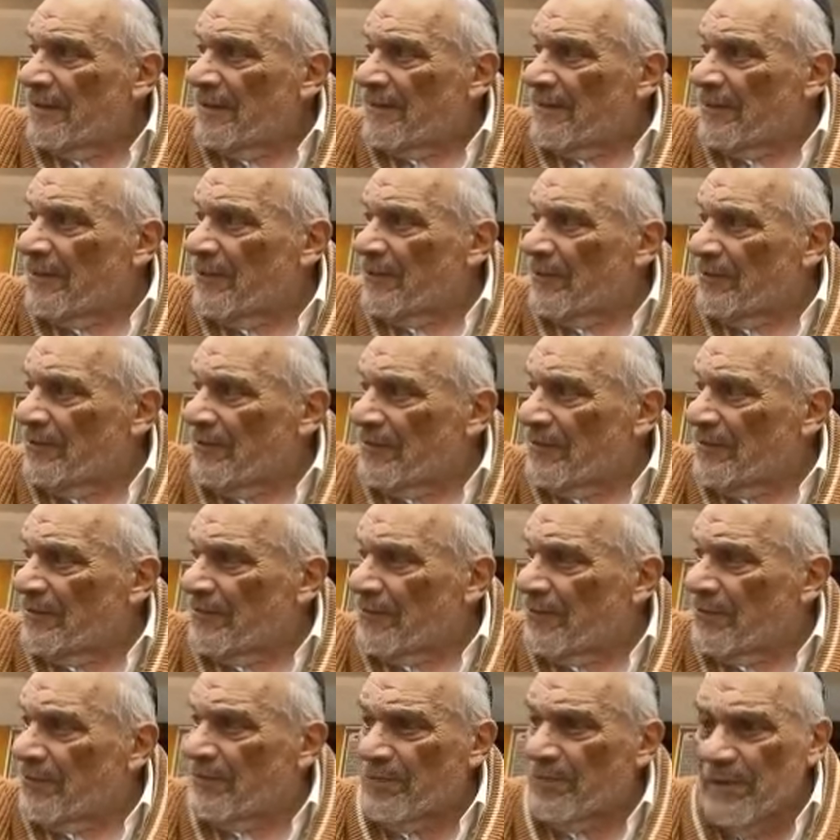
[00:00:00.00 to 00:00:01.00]
So when Rav
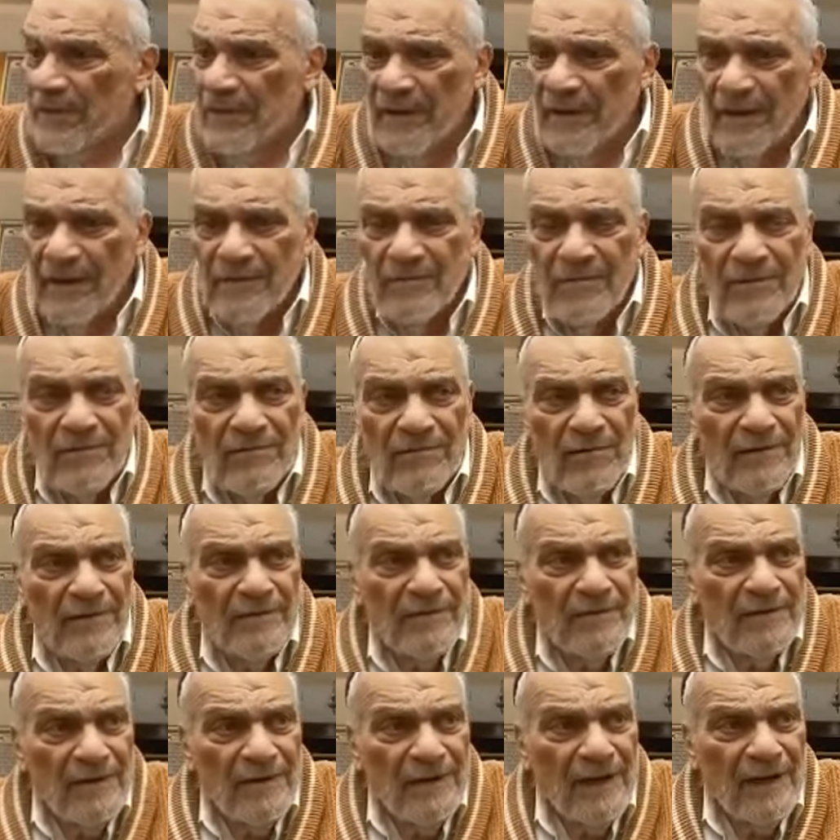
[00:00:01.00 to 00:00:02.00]
Kook became the
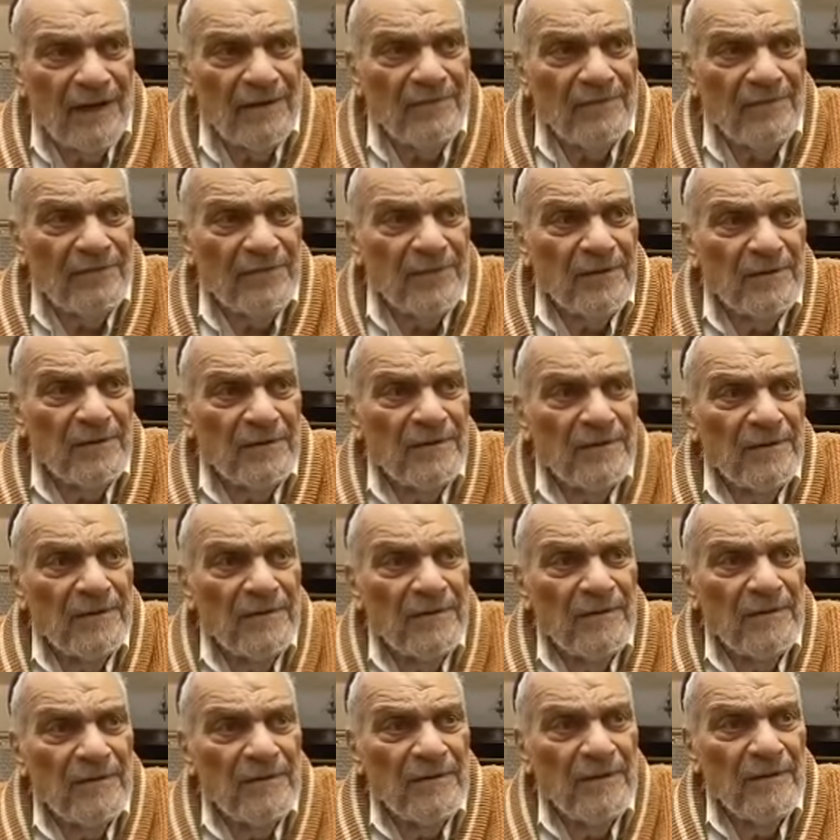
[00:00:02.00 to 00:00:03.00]
Rav in Yafo,
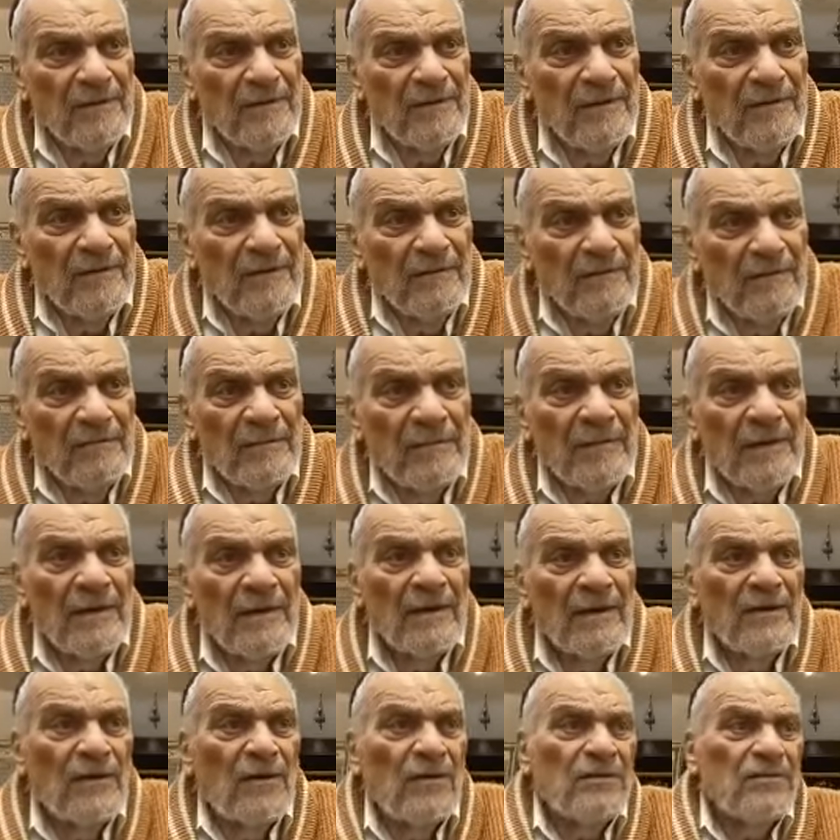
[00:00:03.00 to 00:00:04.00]
he